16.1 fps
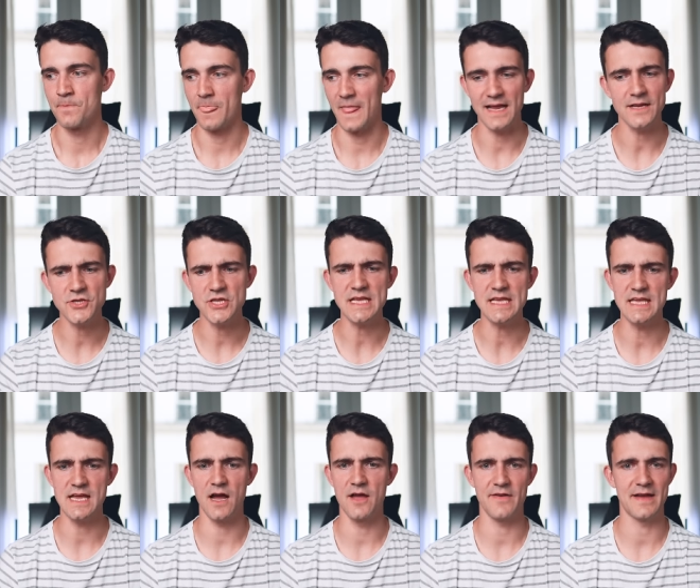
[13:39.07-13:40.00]

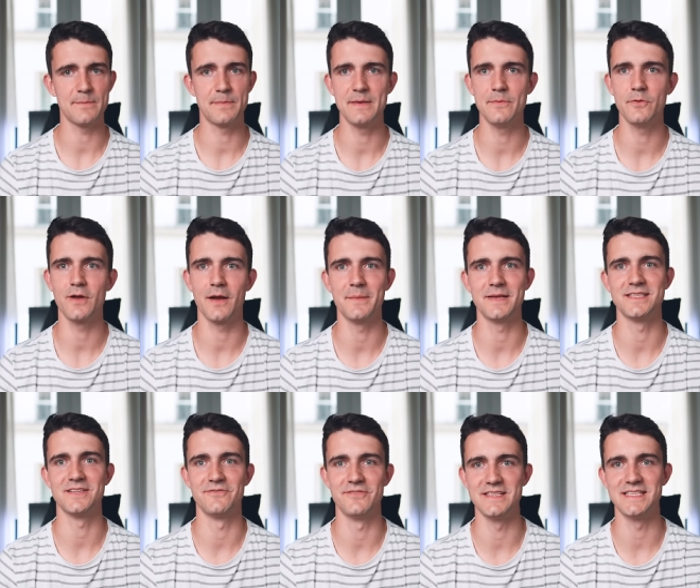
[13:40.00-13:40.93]
actually I've had people coming
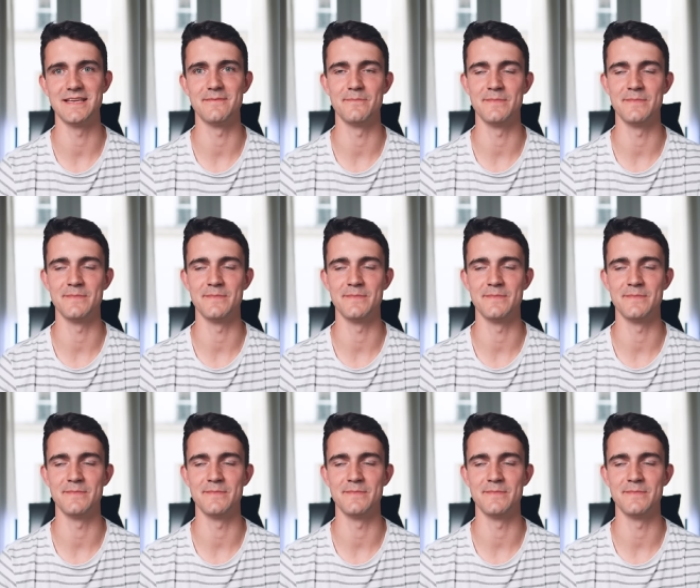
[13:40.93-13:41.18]
to visit